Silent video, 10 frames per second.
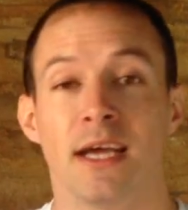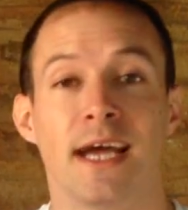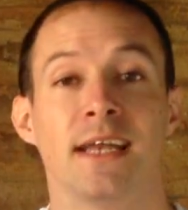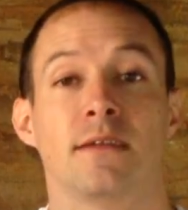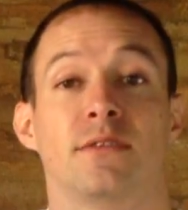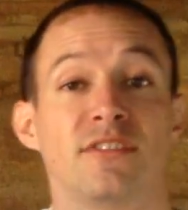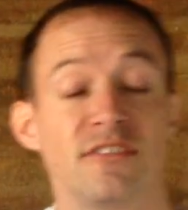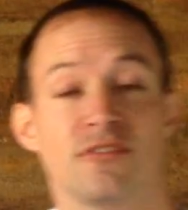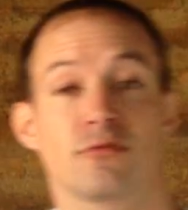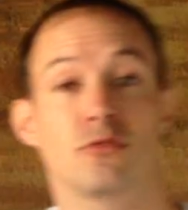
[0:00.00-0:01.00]
And this
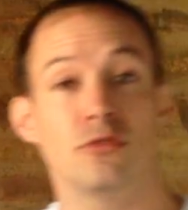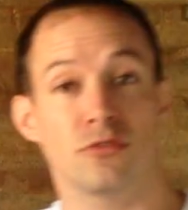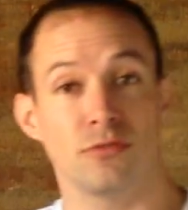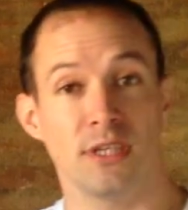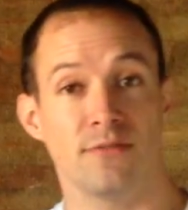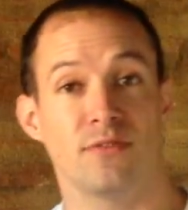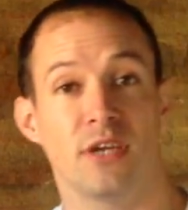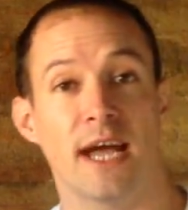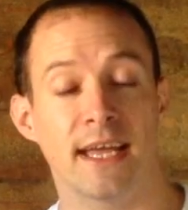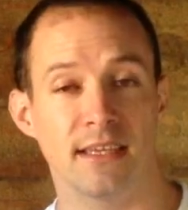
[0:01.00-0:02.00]
is good really
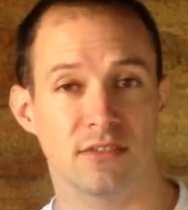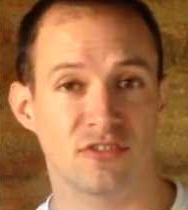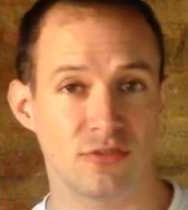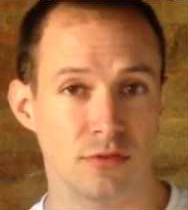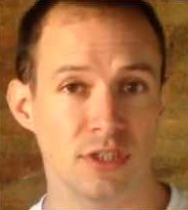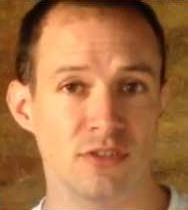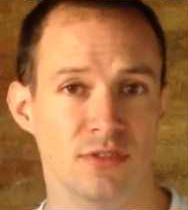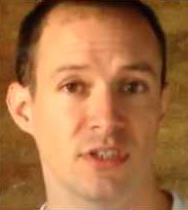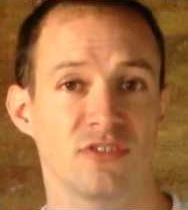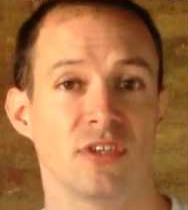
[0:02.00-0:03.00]
for I E L T S
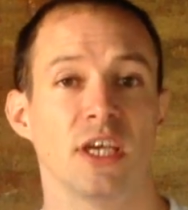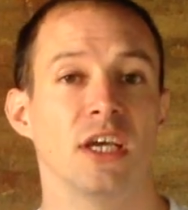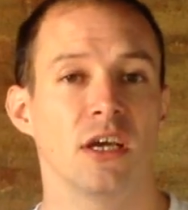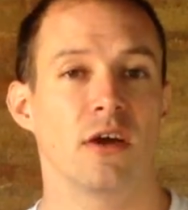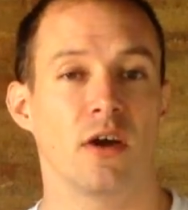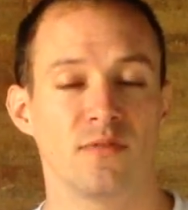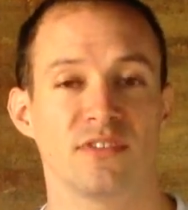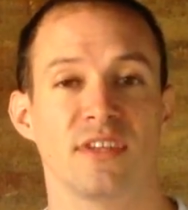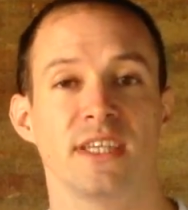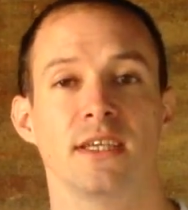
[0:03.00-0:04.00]
students, because
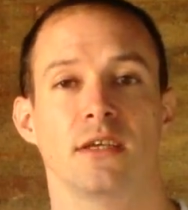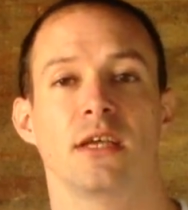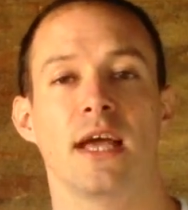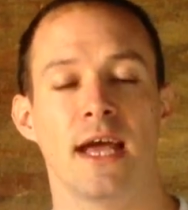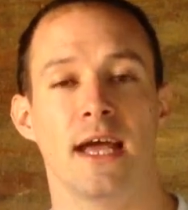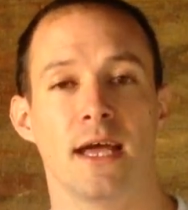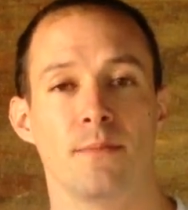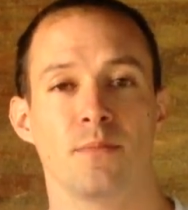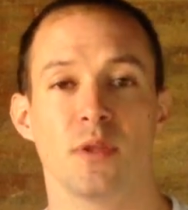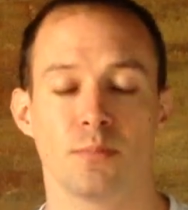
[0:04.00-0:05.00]
obviously
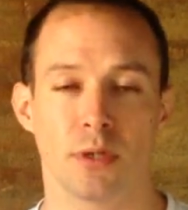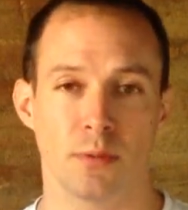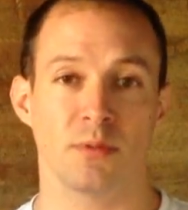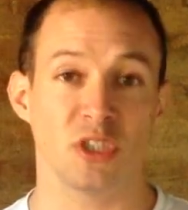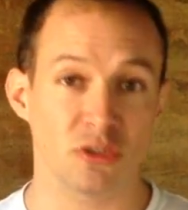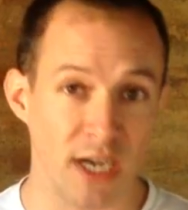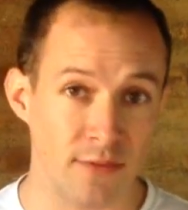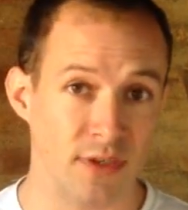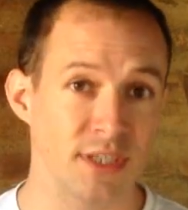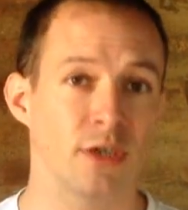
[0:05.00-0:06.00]
Um, you're probably
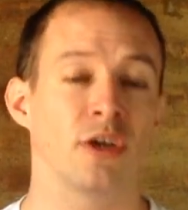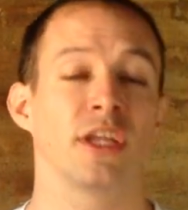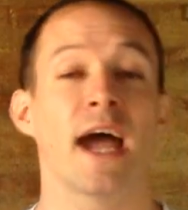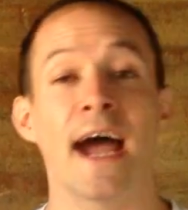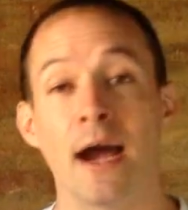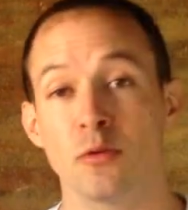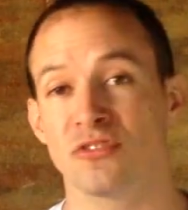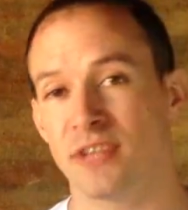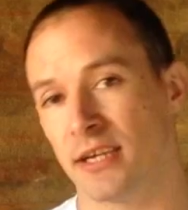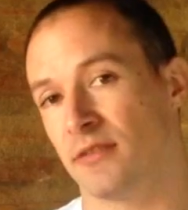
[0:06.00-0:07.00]
travelling or you're
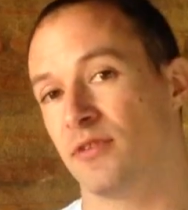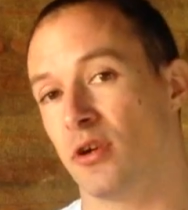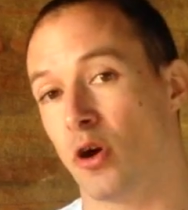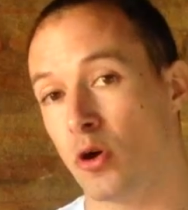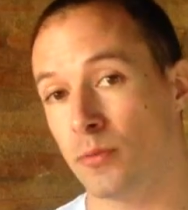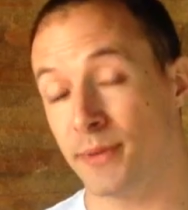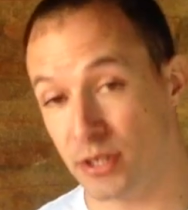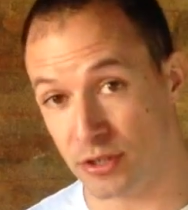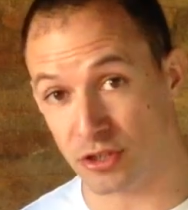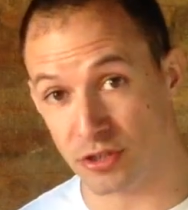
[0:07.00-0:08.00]
outside of your home
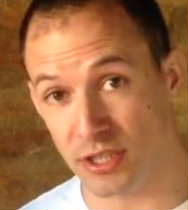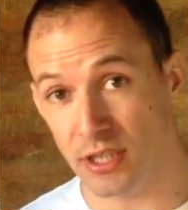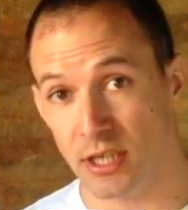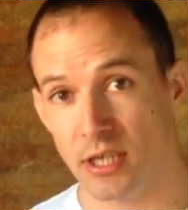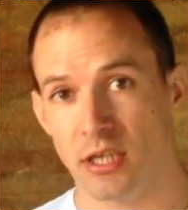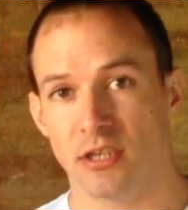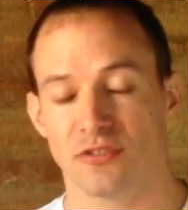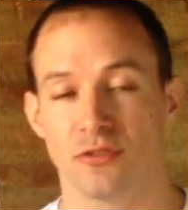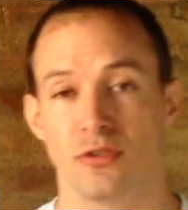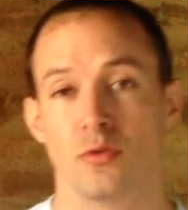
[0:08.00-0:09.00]
country,
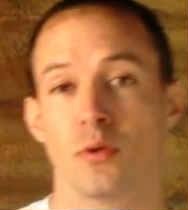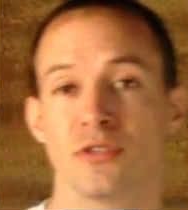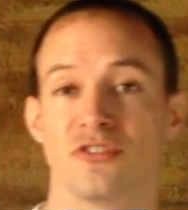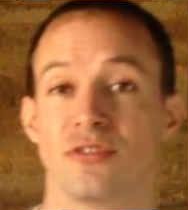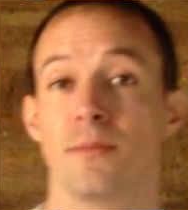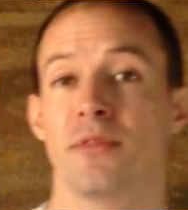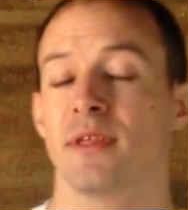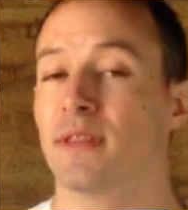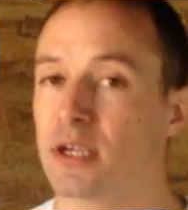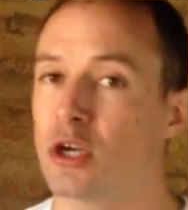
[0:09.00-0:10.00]
so you want
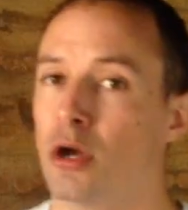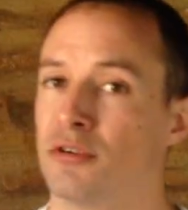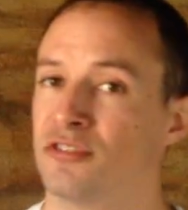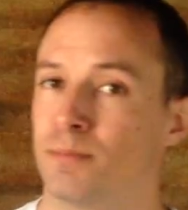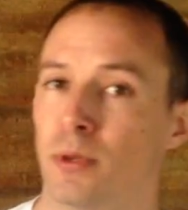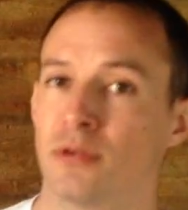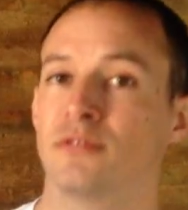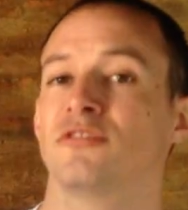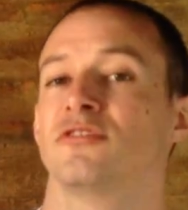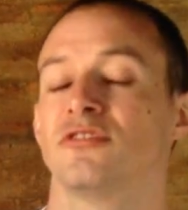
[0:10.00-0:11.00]
something that
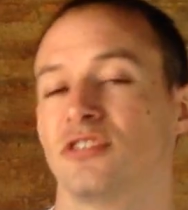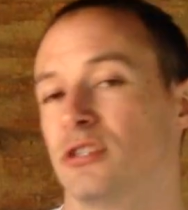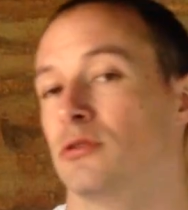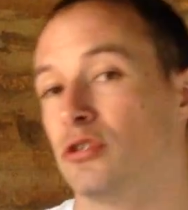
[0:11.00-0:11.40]
corresponds to